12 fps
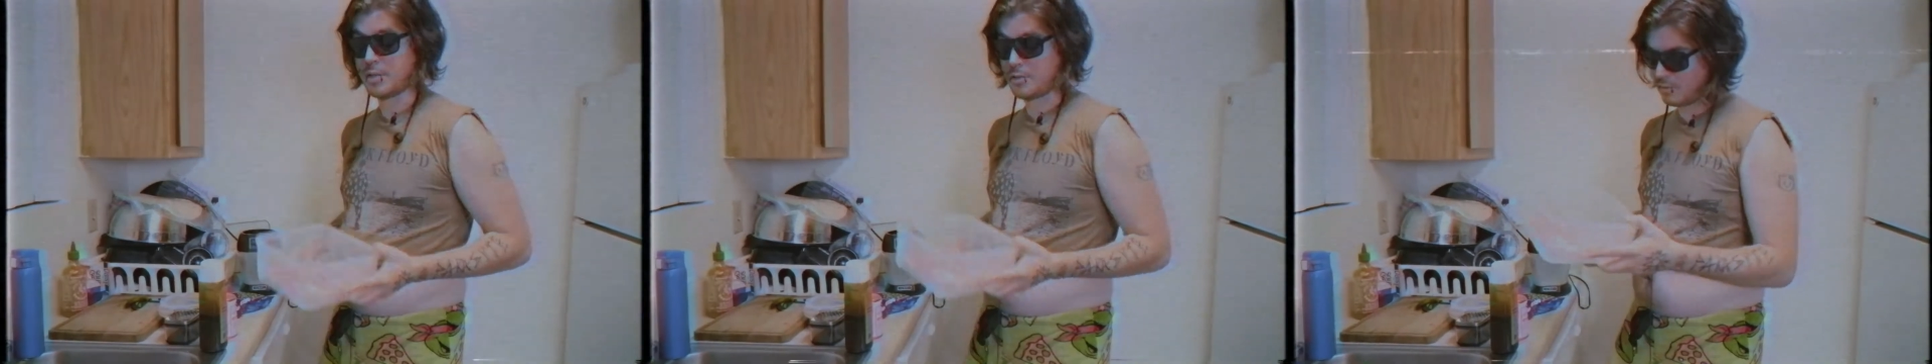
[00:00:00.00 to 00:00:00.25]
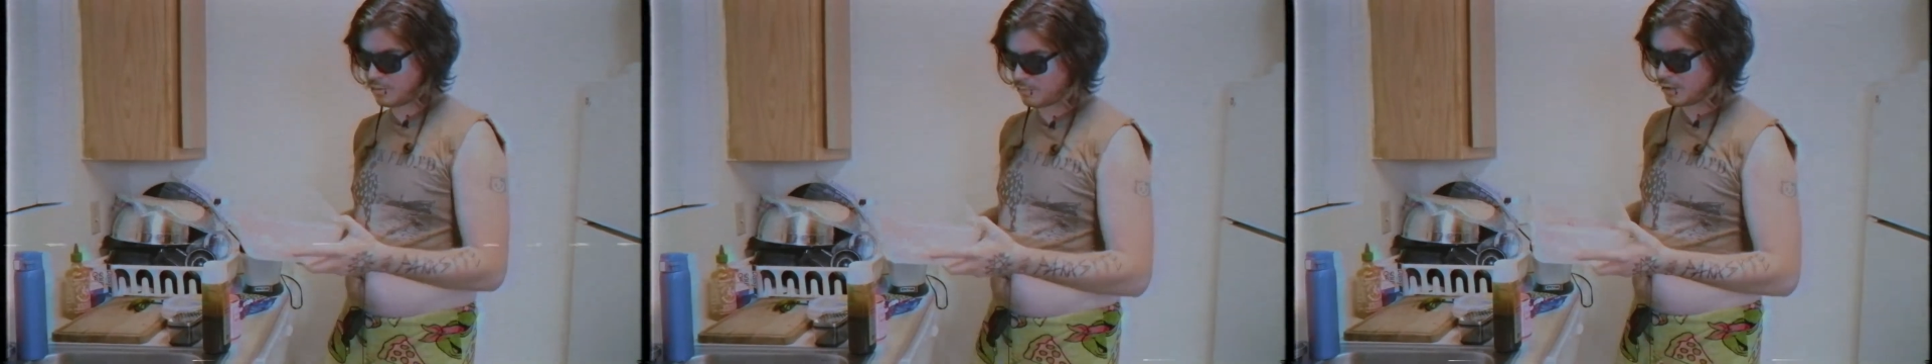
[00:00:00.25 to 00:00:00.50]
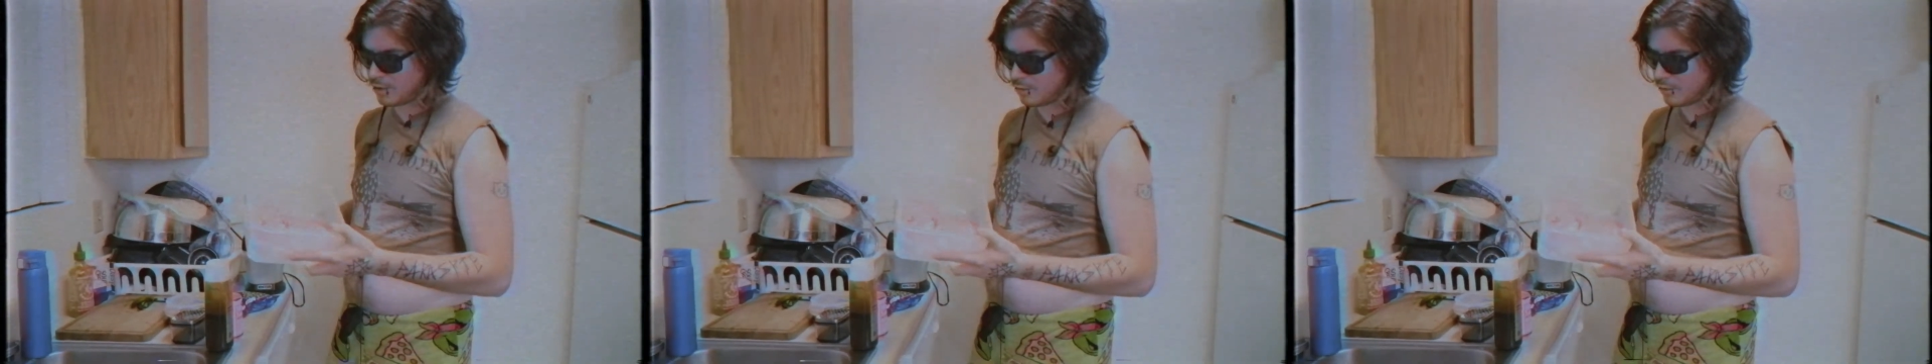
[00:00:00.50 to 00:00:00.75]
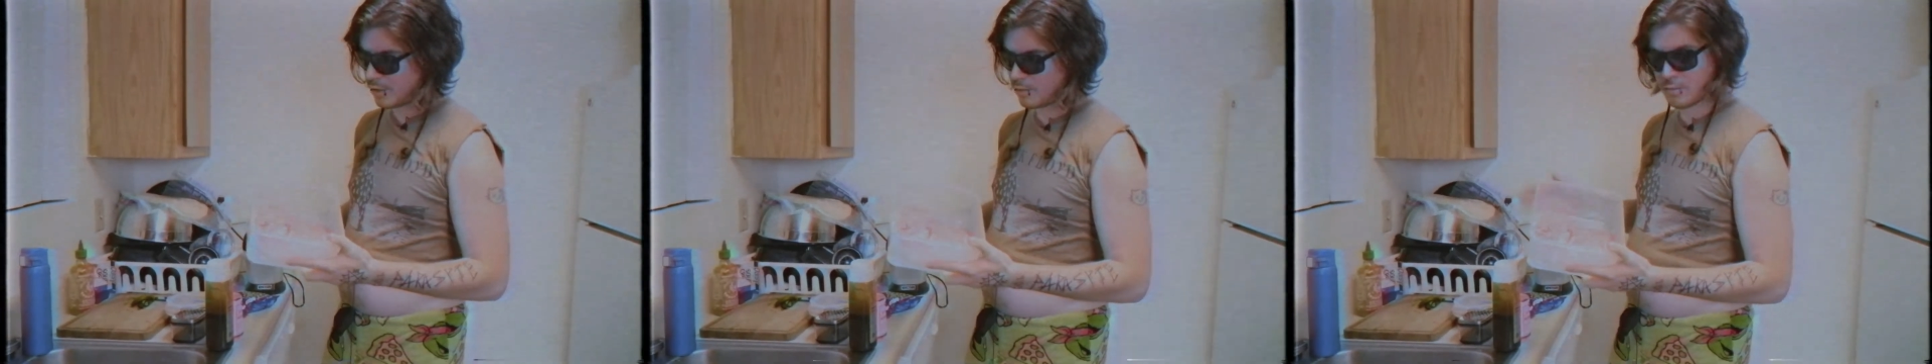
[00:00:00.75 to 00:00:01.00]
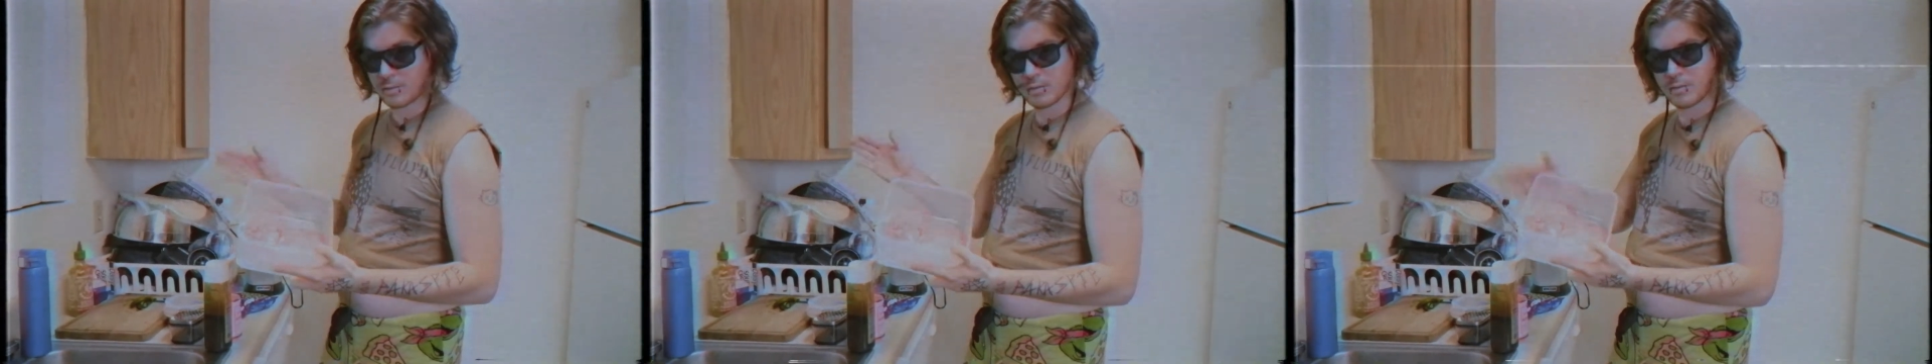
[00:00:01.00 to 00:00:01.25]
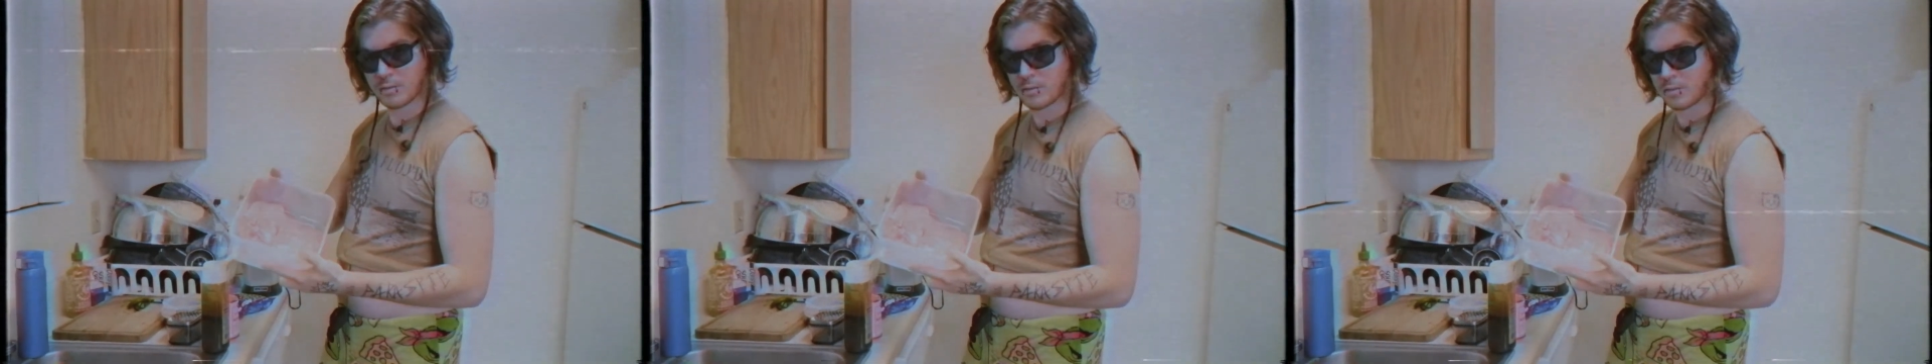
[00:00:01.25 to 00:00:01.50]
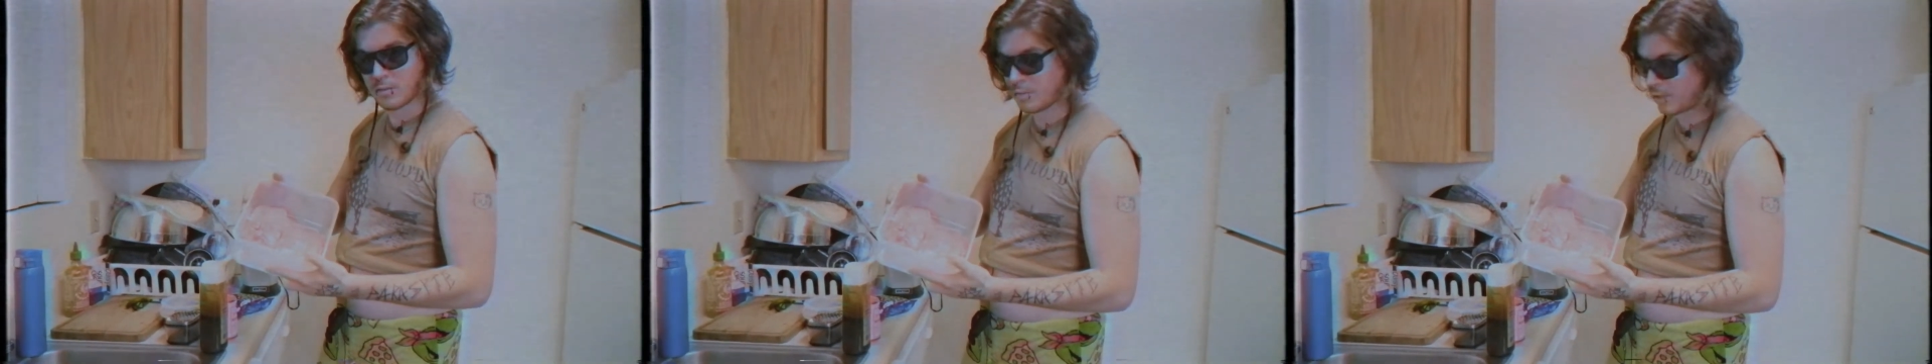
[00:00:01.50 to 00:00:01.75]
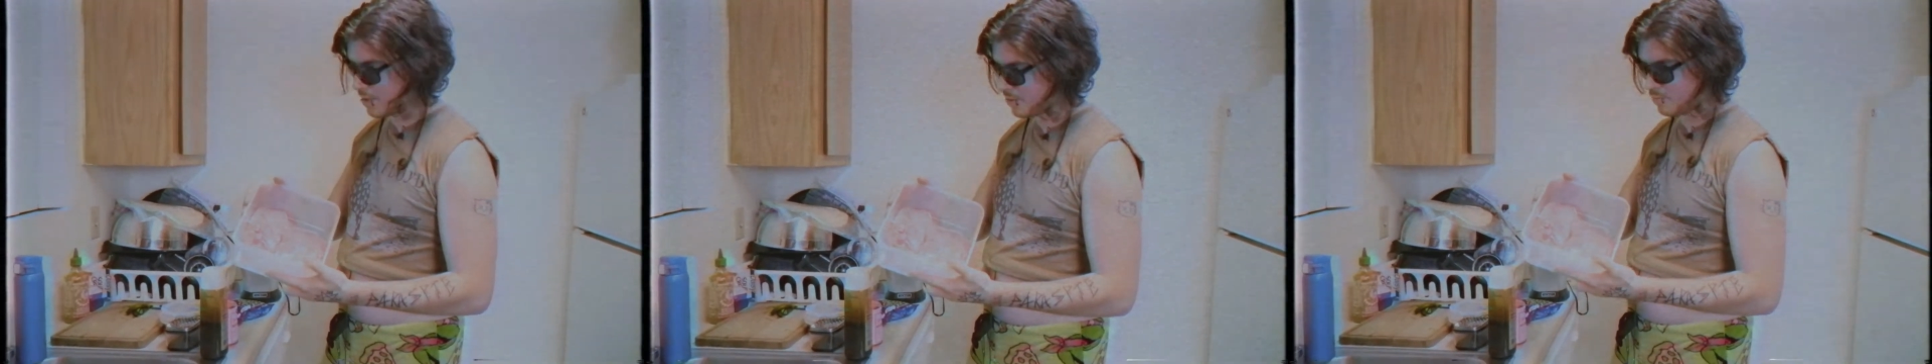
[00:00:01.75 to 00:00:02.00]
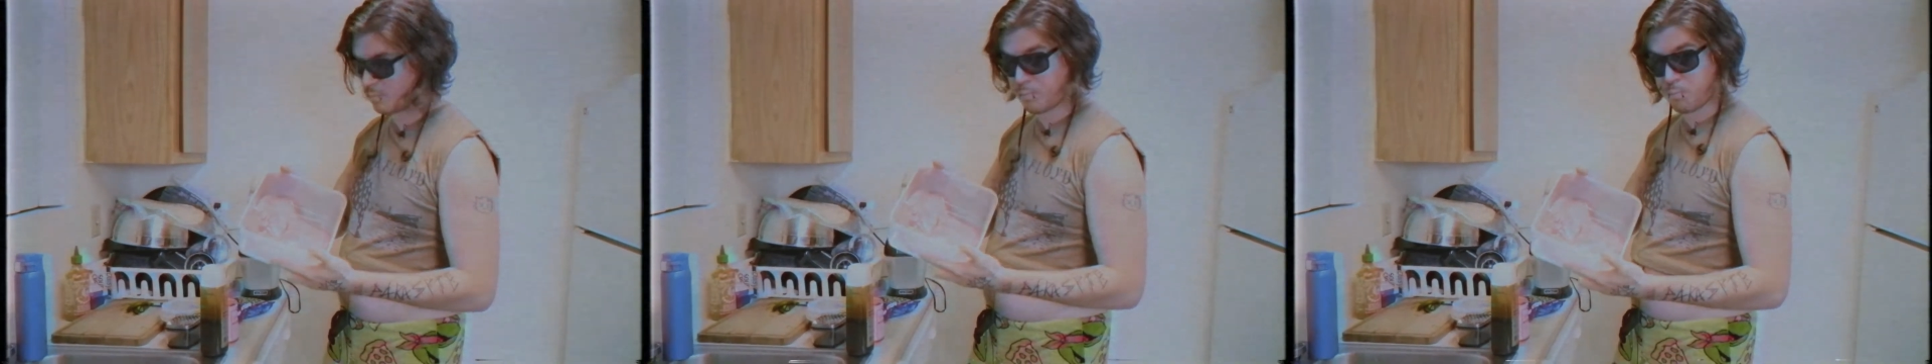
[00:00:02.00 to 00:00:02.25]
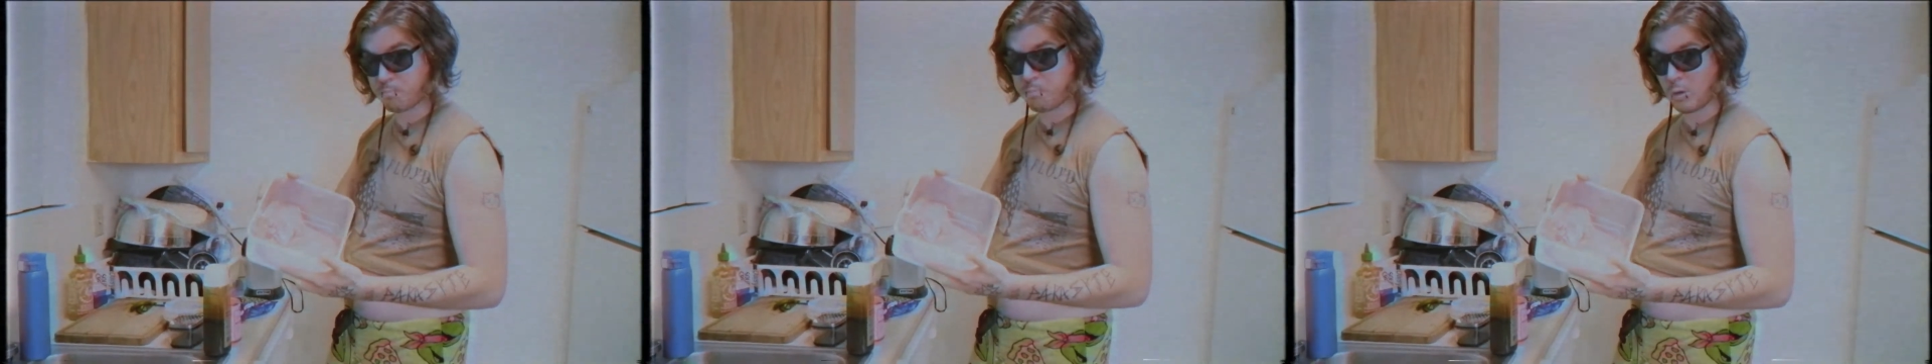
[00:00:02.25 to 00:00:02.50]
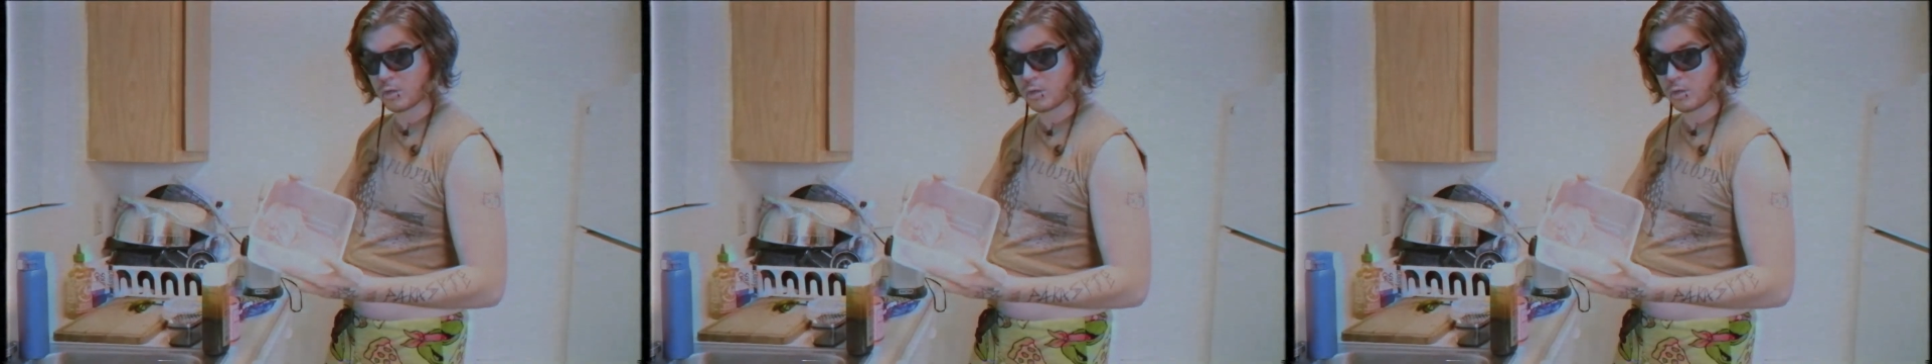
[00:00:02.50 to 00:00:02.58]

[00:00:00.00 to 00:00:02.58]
so our main ingredient, we got some pork